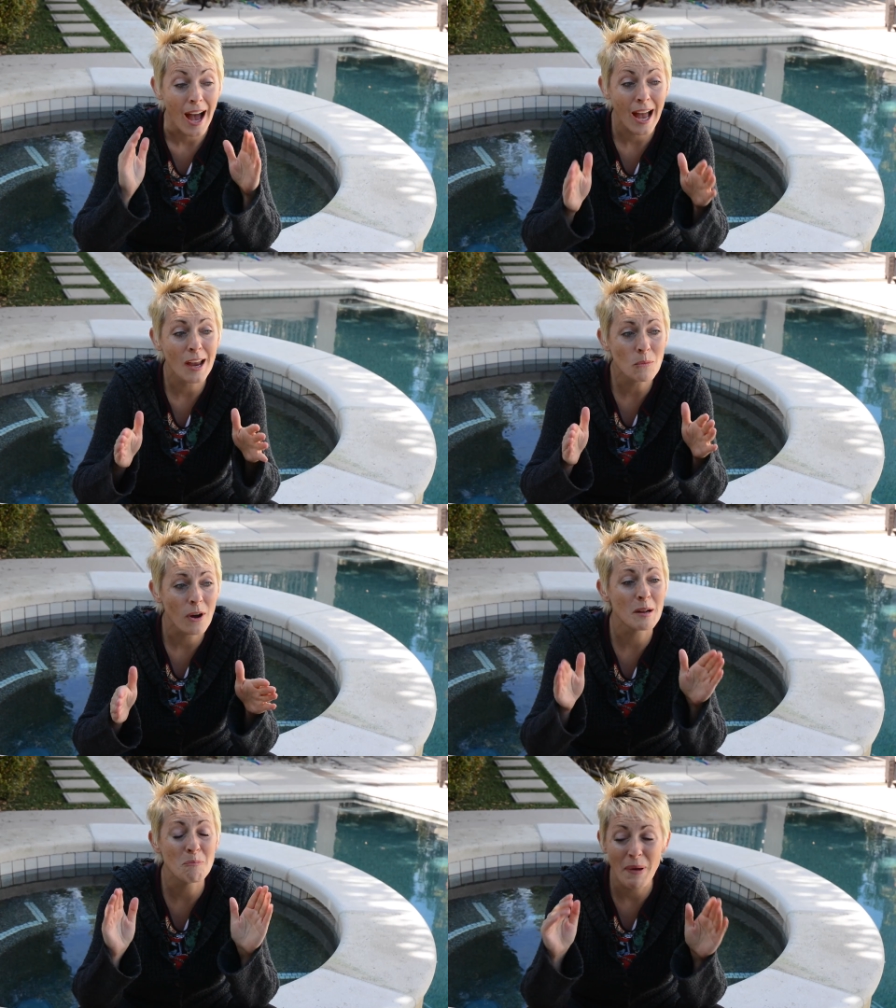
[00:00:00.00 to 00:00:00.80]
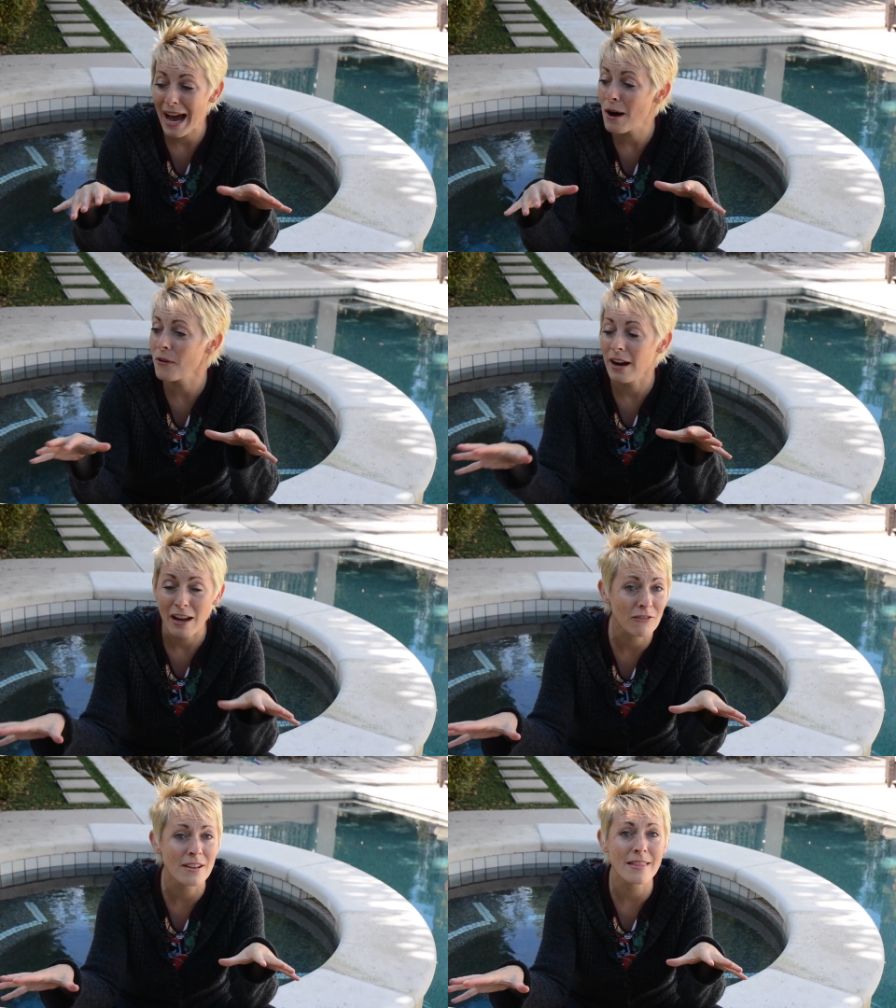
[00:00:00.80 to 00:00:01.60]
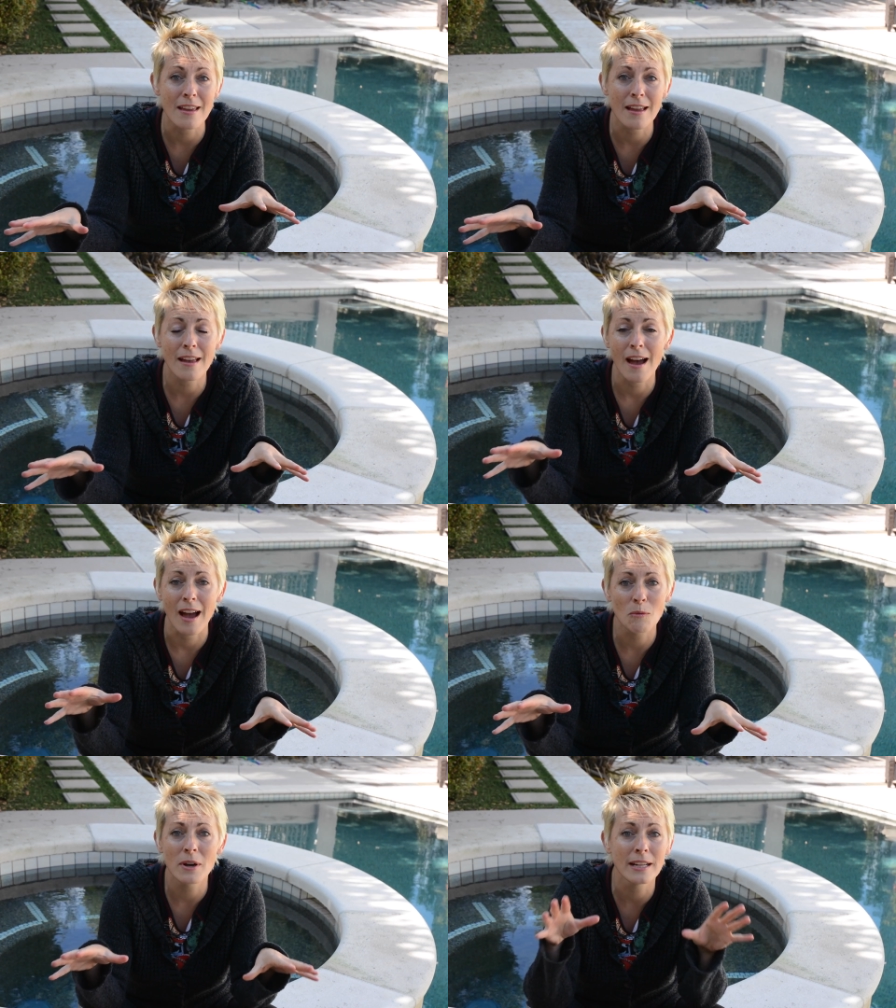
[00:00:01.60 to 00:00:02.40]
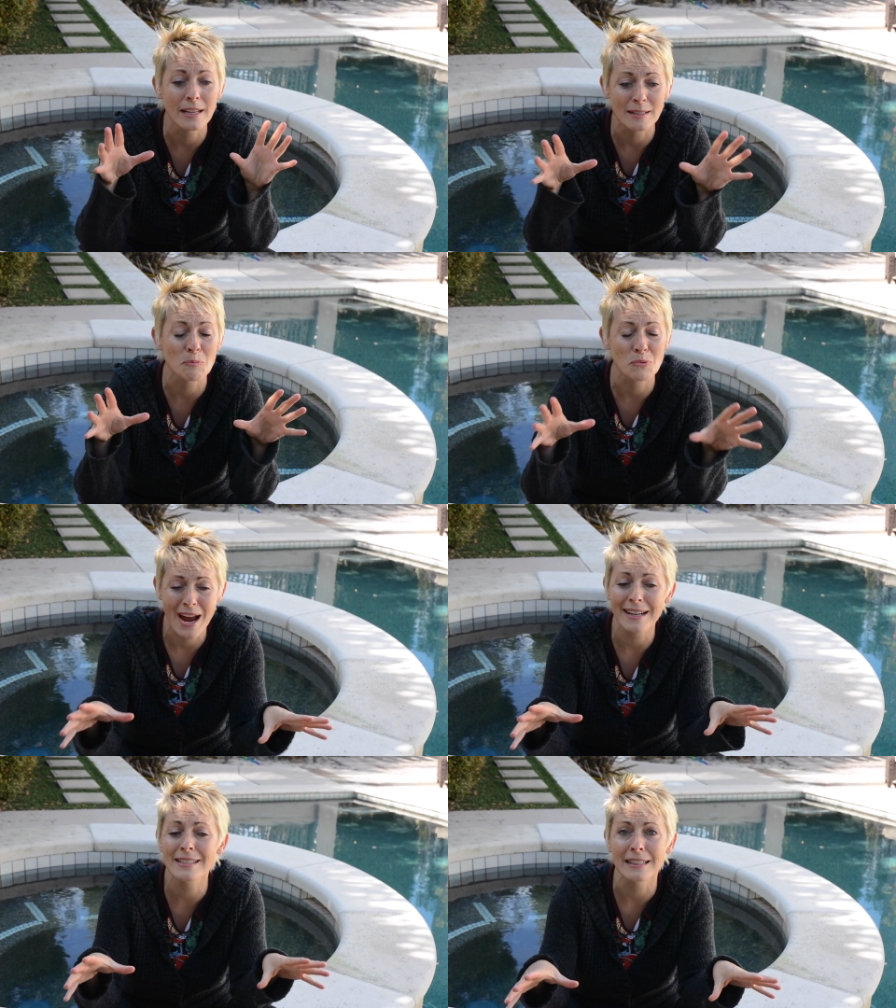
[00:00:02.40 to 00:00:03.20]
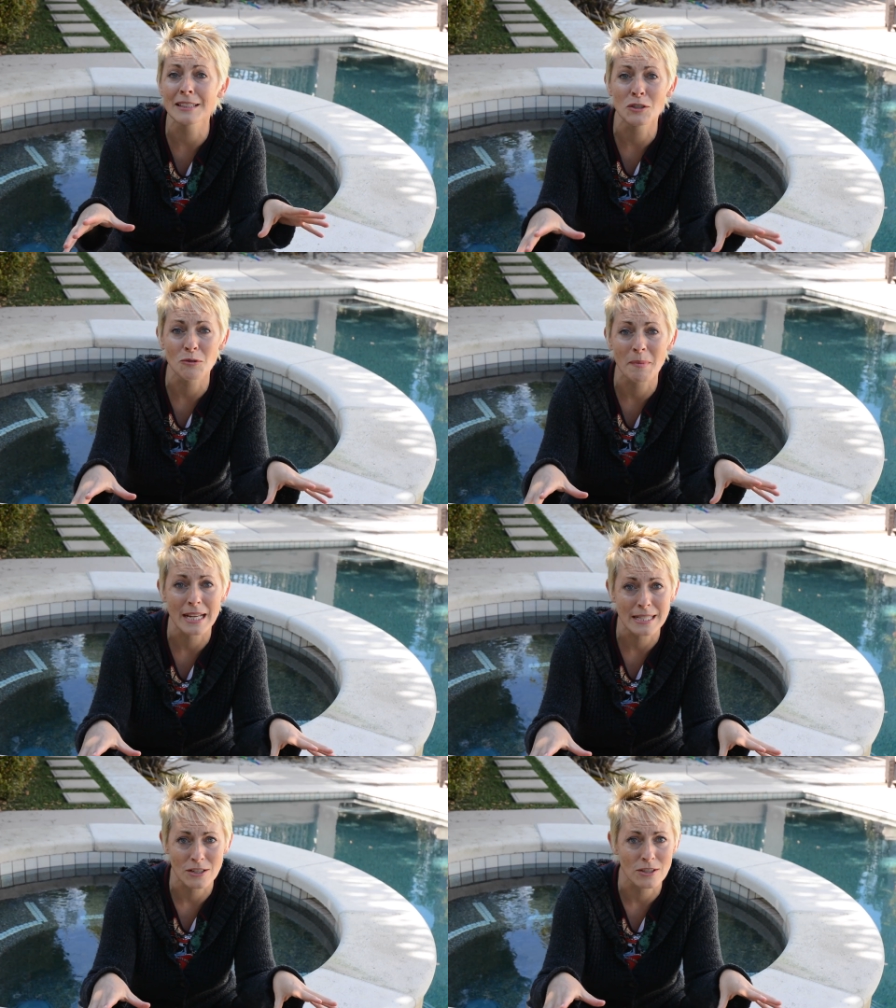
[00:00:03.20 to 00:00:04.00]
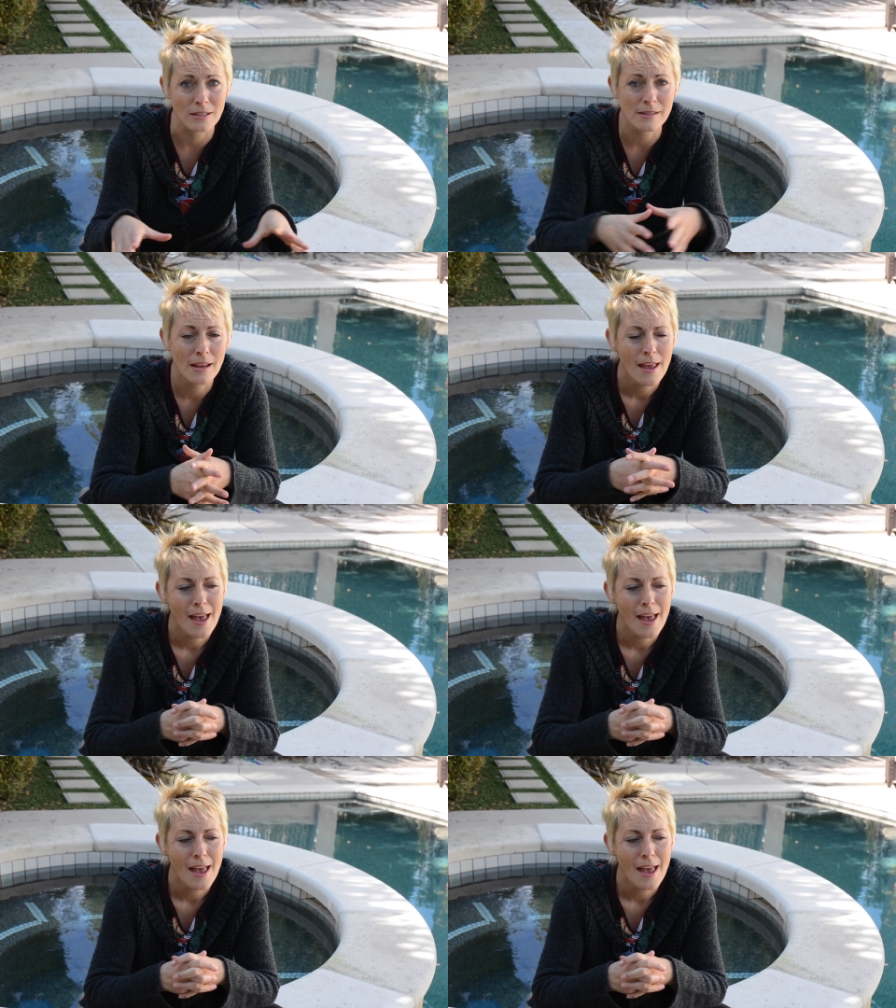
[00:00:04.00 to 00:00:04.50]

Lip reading: I wanted power everything. I wanted it to practically do my dishes.